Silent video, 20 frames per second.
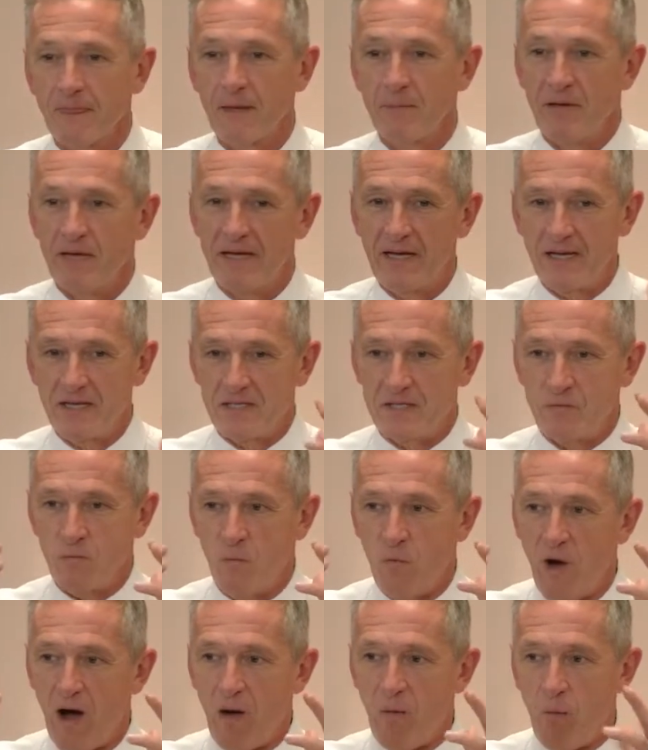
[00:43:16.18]
Because
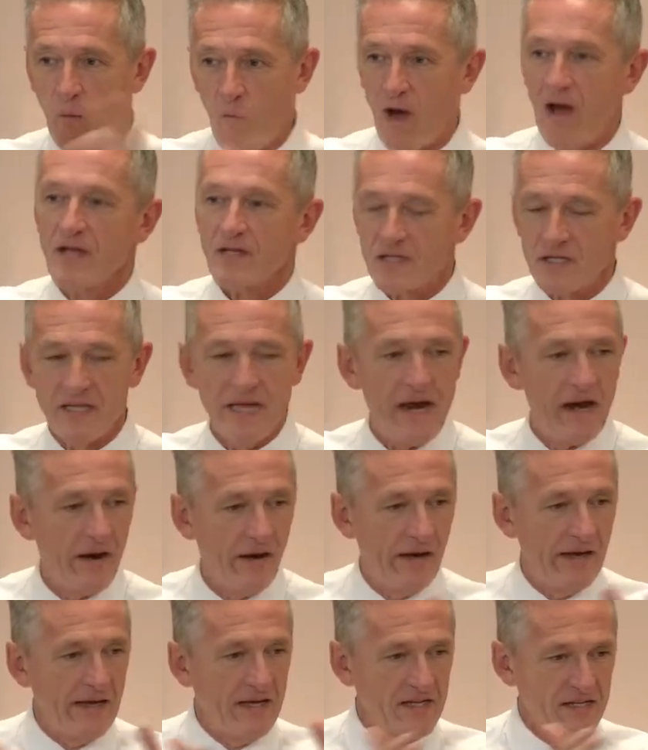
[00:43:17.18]
what was there
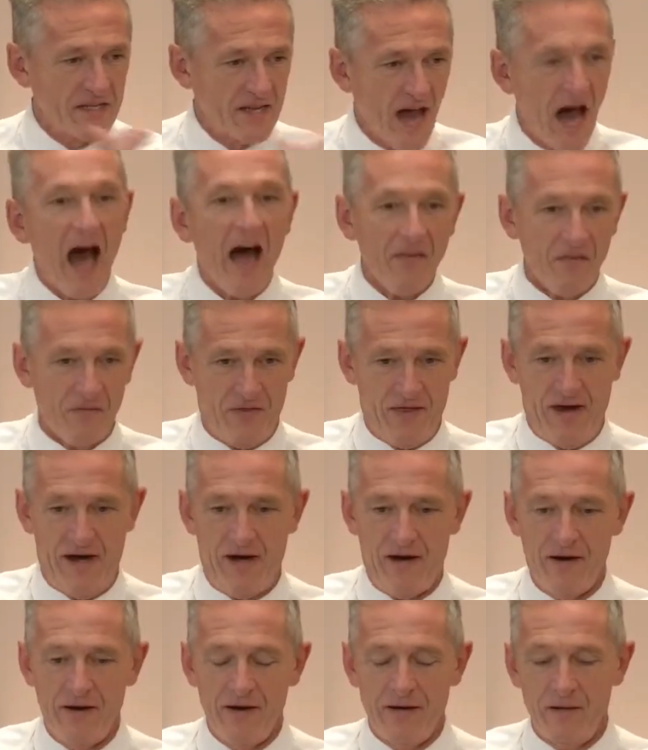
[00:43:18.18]
is not
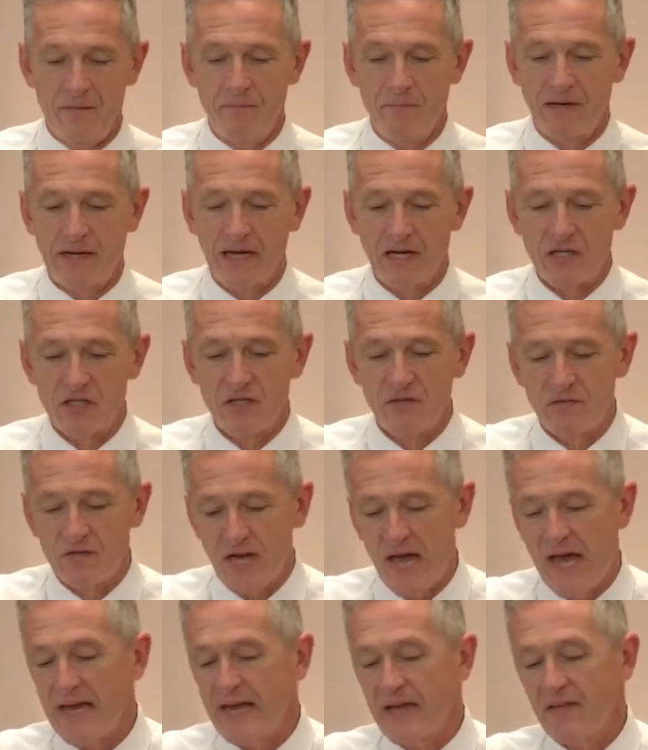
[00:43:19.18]
there because you've
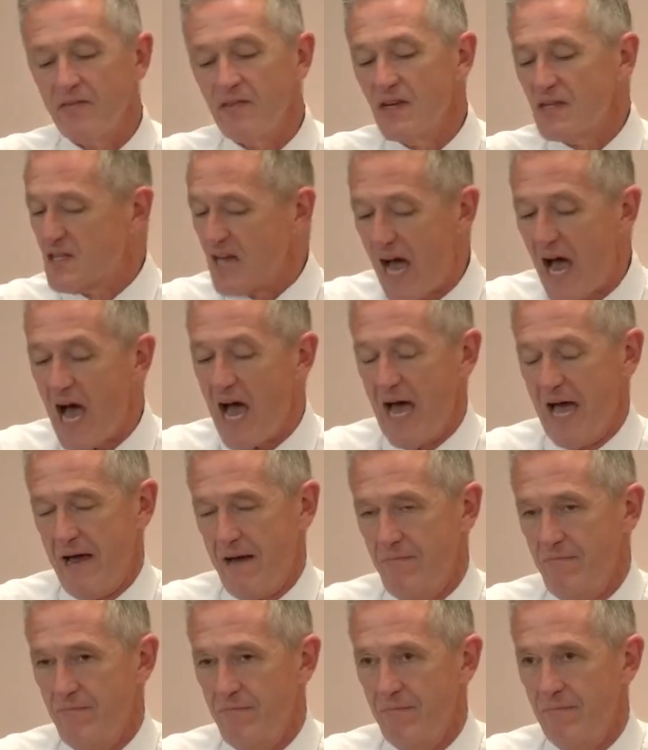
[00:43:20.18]
taken the
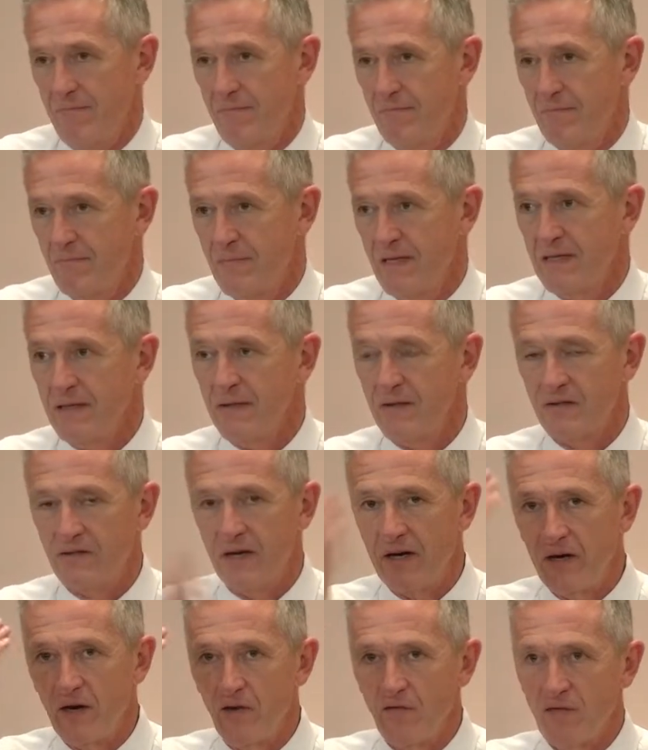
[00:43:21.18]
time
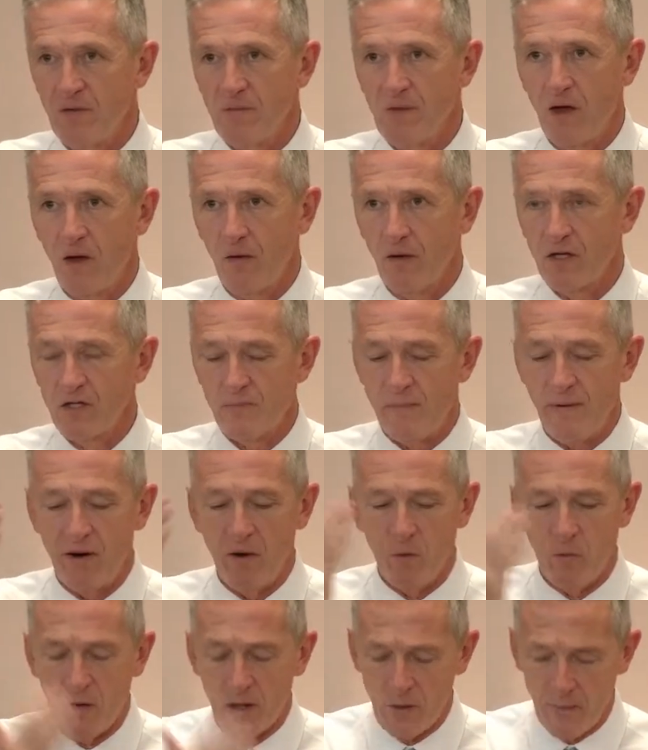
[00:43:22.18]
to hear from the Holy
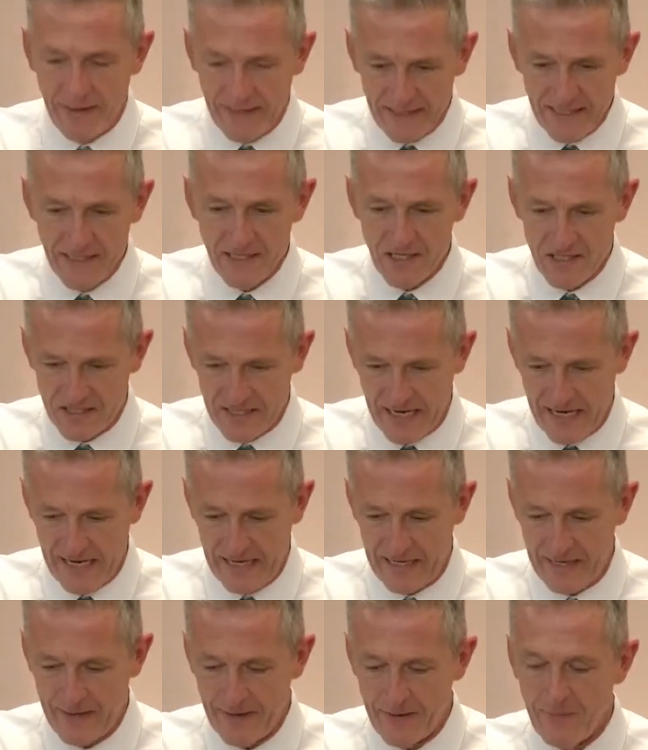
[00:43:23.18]
Spirit. What do I need to
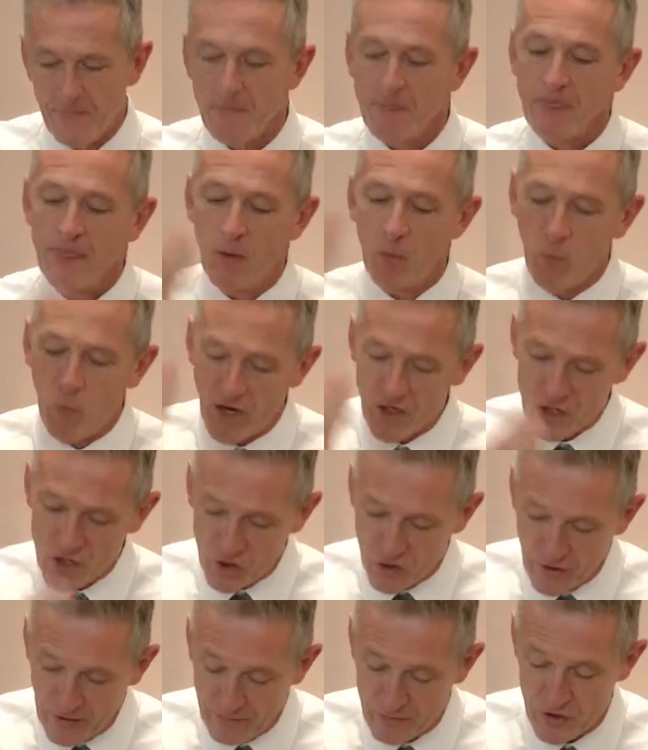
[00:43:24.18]
say? What
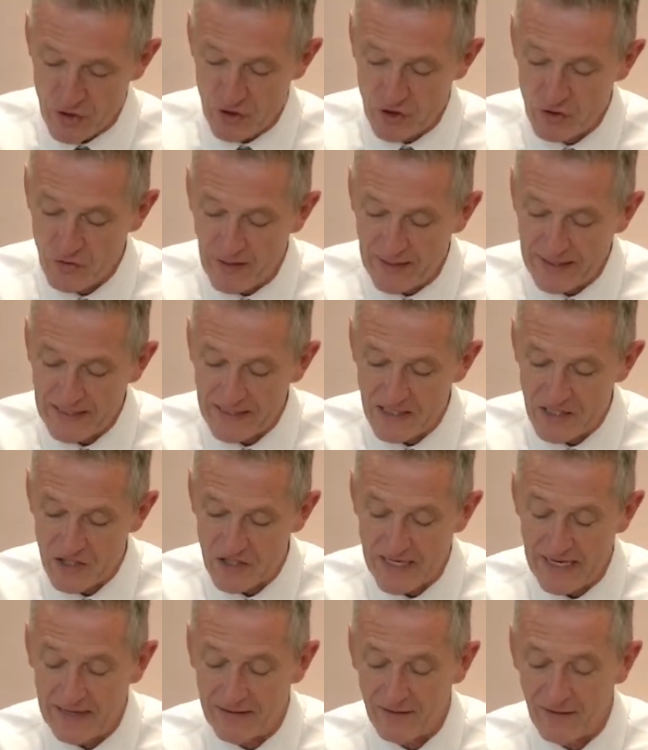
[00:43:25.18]
scriptures do I need to
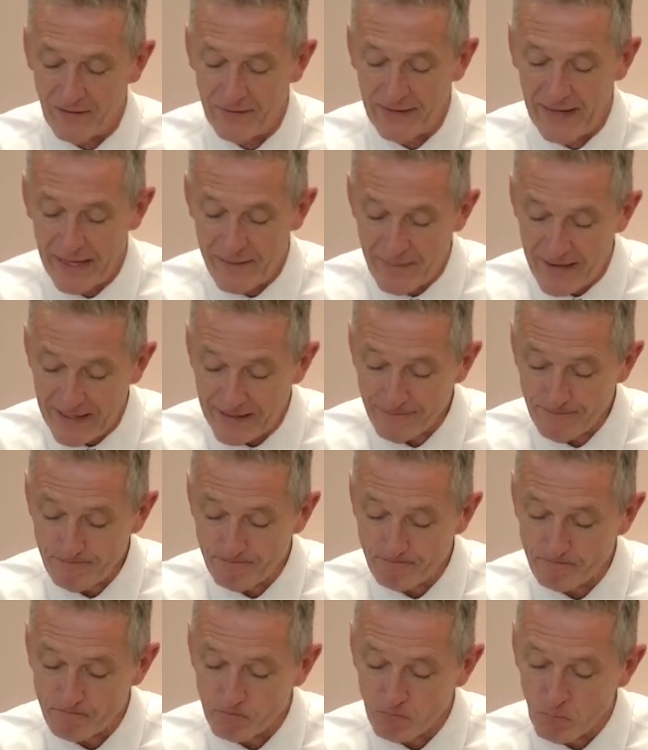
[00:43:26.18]
stand on? Amen?
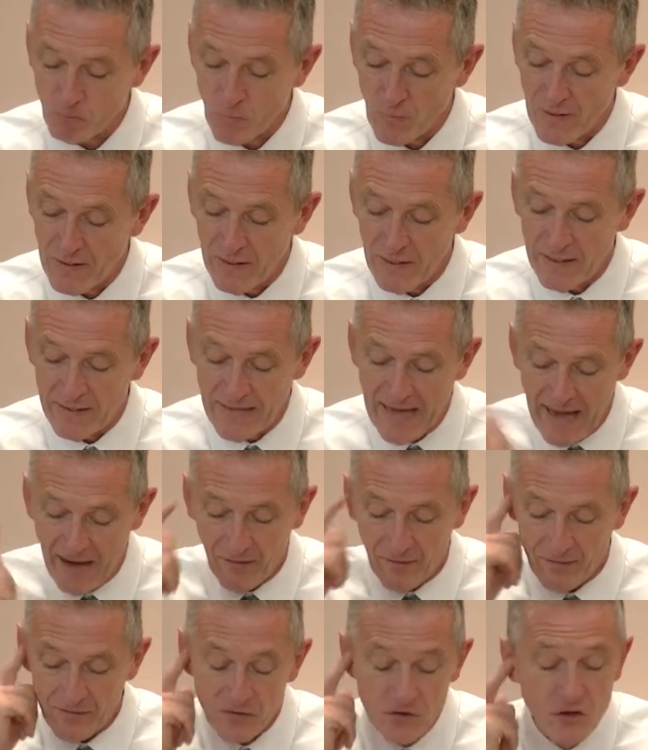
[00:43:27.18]

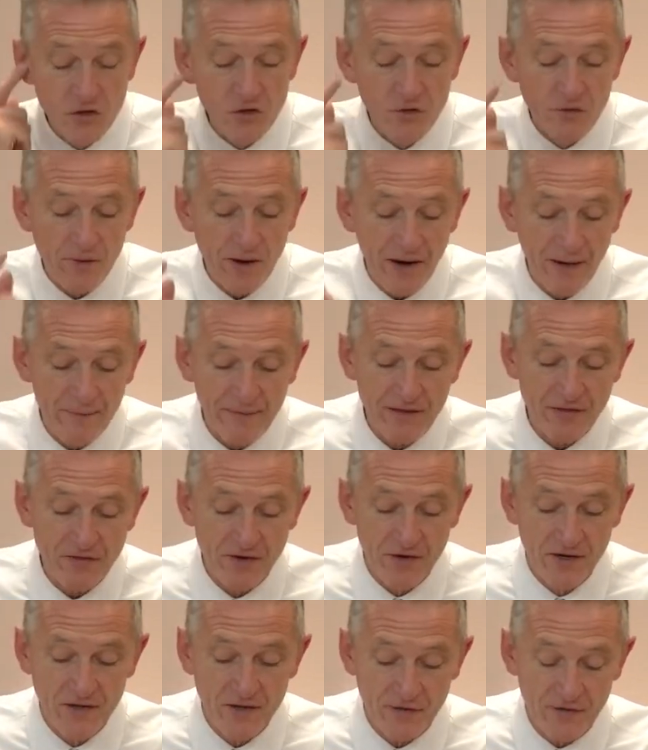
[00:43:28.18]
Now, Deuteronomy
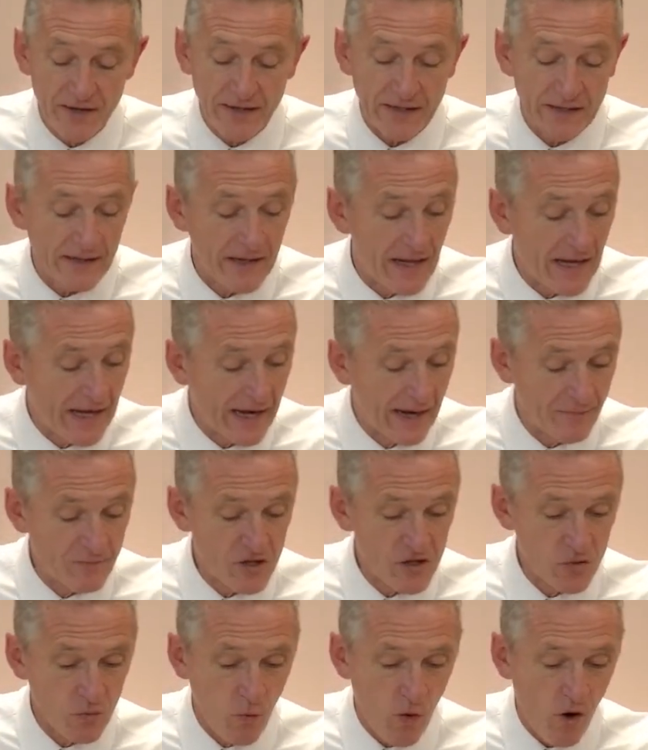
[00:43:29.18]
thirty-three, and I'm
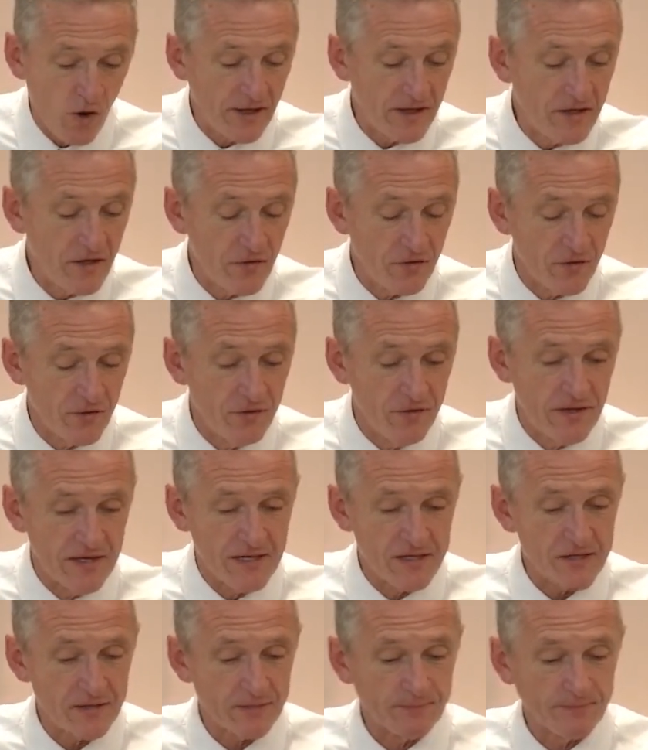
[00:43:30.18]
just walking you through
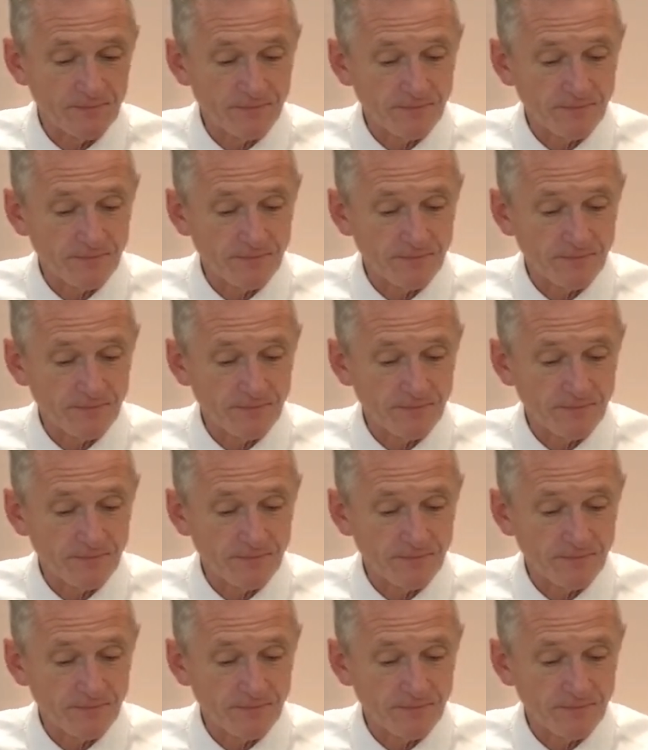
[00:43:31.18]
this.